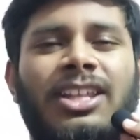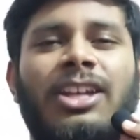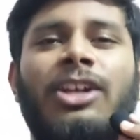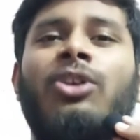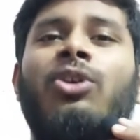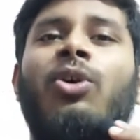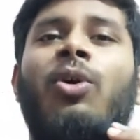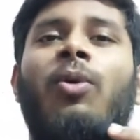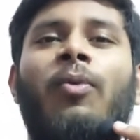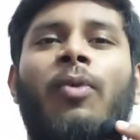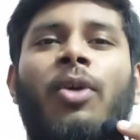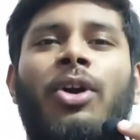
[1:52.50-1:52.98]

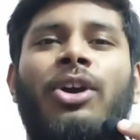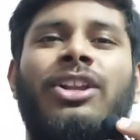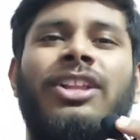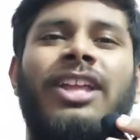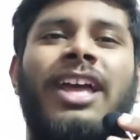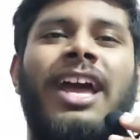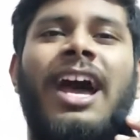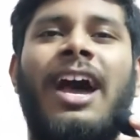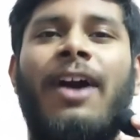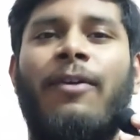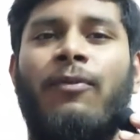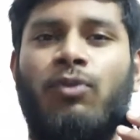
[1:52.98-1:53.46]
they know
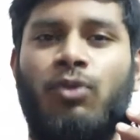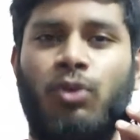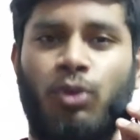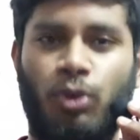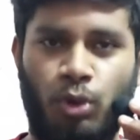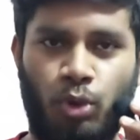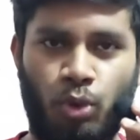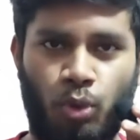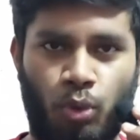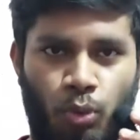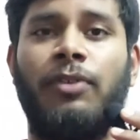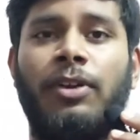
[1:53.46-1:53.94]
what they have
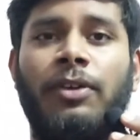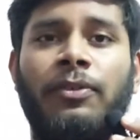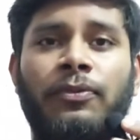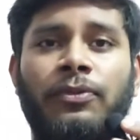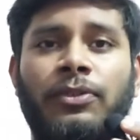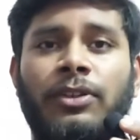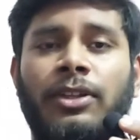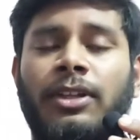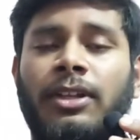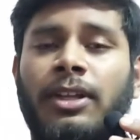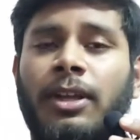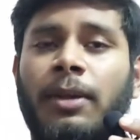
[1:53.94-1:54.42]
to do.
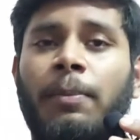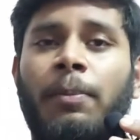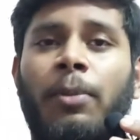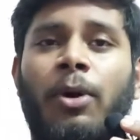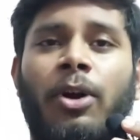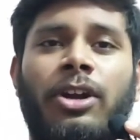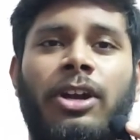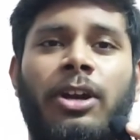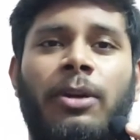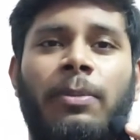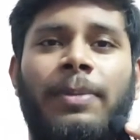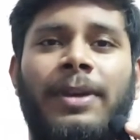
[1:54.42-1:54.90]
Fifth
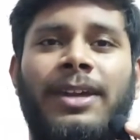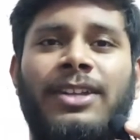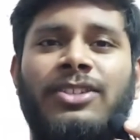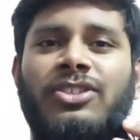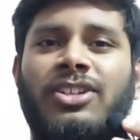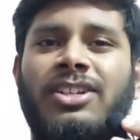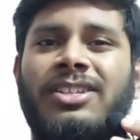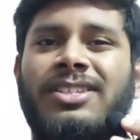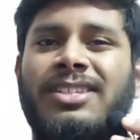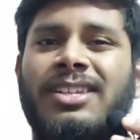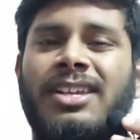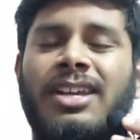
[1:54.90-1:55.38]
important
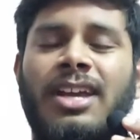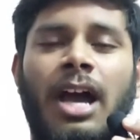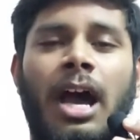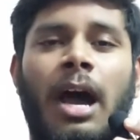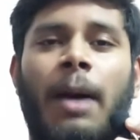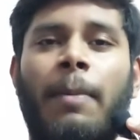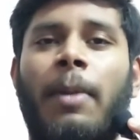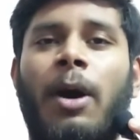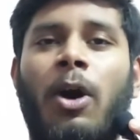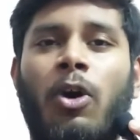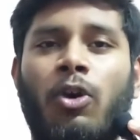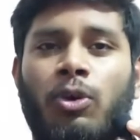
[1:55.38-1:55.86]
page is
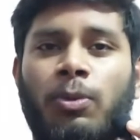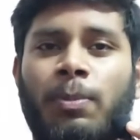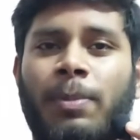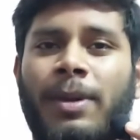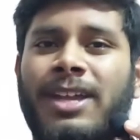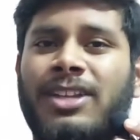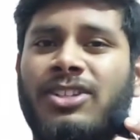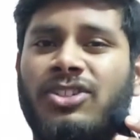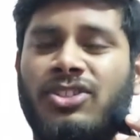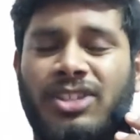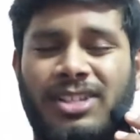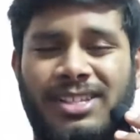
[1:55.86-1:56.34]

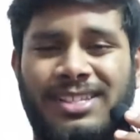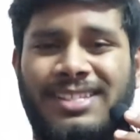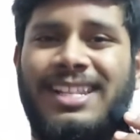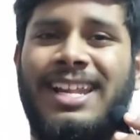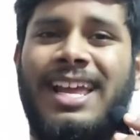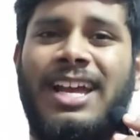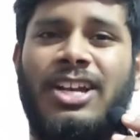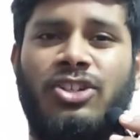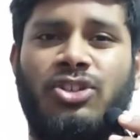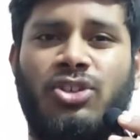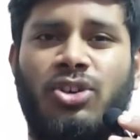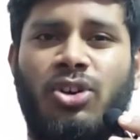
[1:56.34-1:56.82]
about page
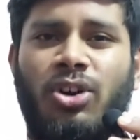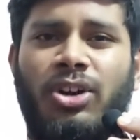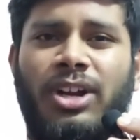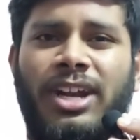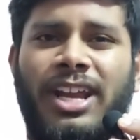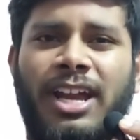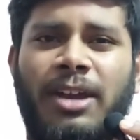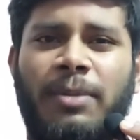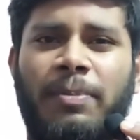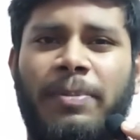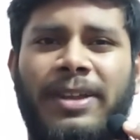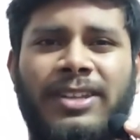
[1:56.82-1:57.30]
/
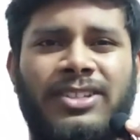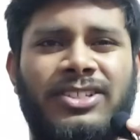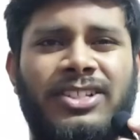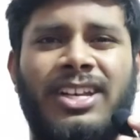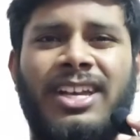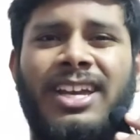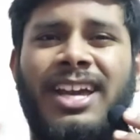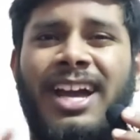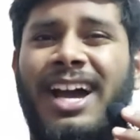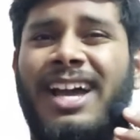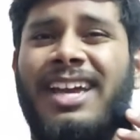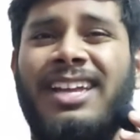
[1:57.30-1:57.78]
contact
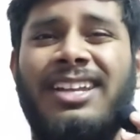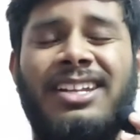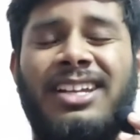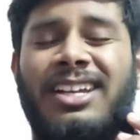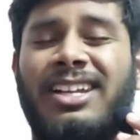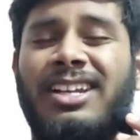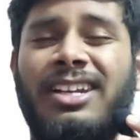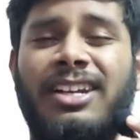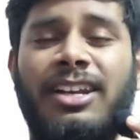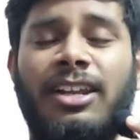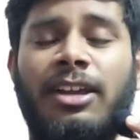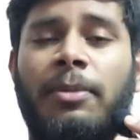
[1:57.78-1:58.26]
page. I
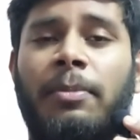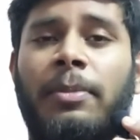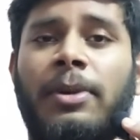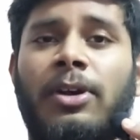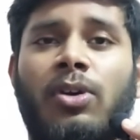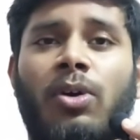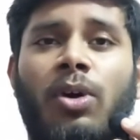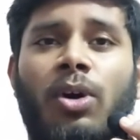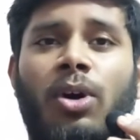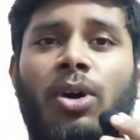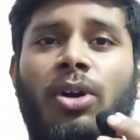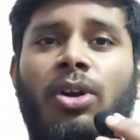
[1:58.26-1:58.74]
really
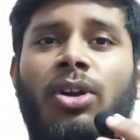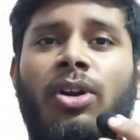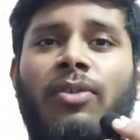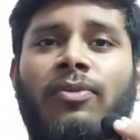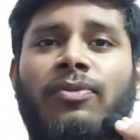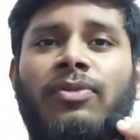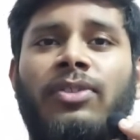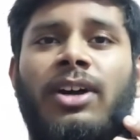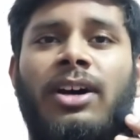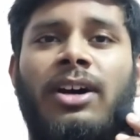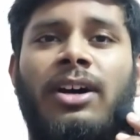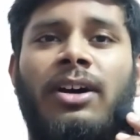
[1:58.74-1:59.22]
recommend all
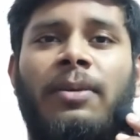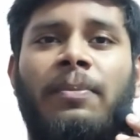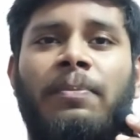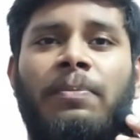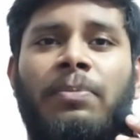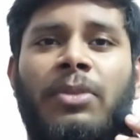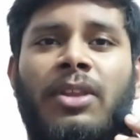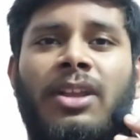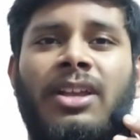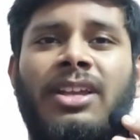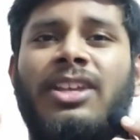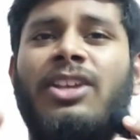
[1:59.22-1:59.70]
of
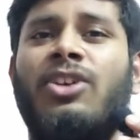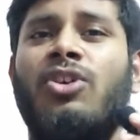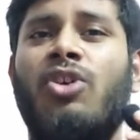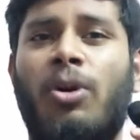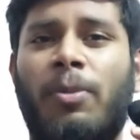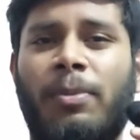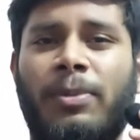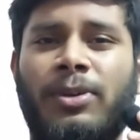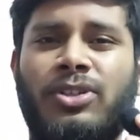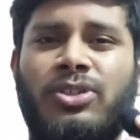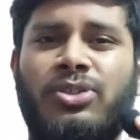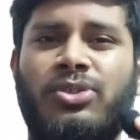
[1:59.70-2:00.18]
the
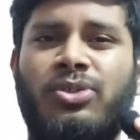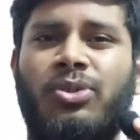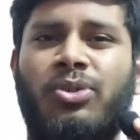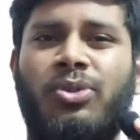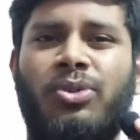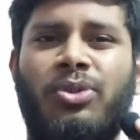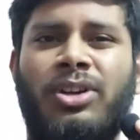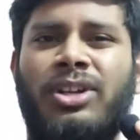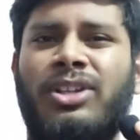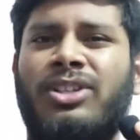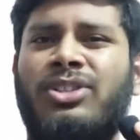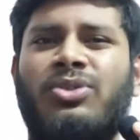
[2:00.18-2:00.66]
e-commerce
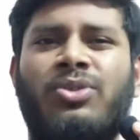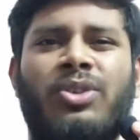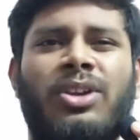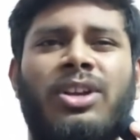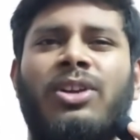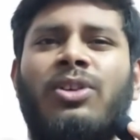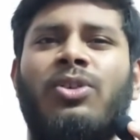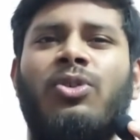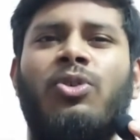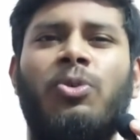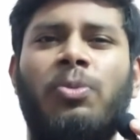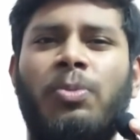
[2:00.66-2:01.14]
store owners to
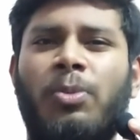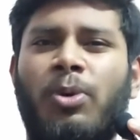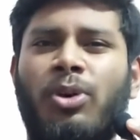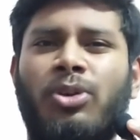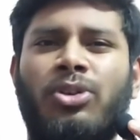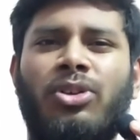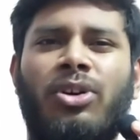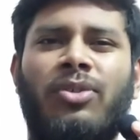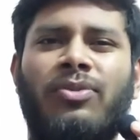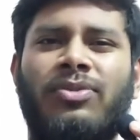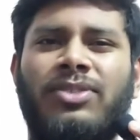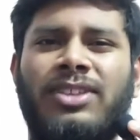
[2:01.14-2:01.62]
include
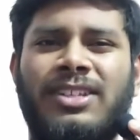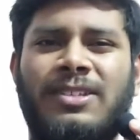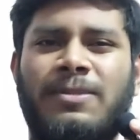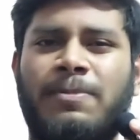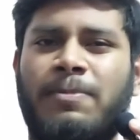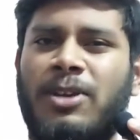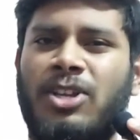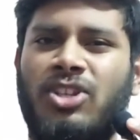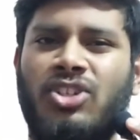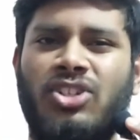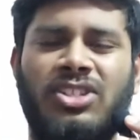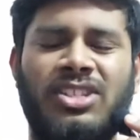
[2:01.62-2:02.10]
both of
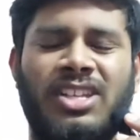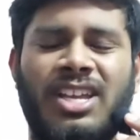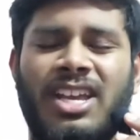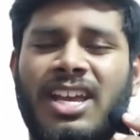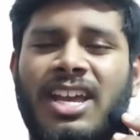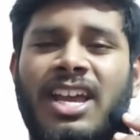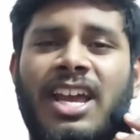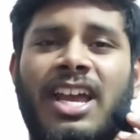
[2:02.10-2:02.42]
these pages